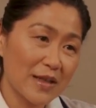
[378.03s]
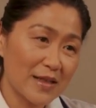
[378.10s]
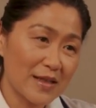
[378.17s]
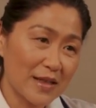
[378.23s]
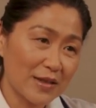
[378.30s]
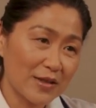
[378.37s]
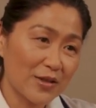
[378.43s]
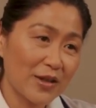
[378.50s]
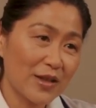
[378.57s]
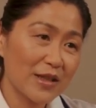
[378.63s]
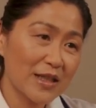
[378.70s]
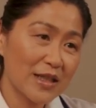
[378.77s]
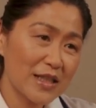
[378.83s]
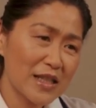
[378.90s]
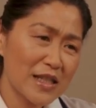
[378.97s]
cider
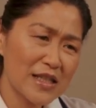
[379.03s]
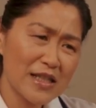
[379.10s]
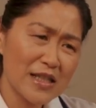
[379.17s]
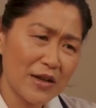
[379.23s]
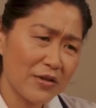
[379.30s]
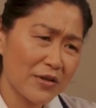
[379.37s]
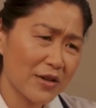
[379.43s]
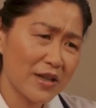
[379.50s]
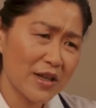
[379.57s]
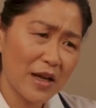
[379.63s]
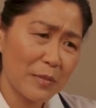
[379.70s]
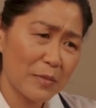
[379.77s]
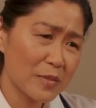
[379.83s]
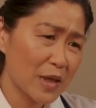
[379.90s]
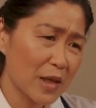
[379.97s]
vinegar in
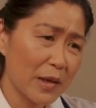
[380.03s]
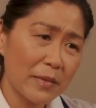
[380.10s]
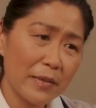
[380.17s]
particular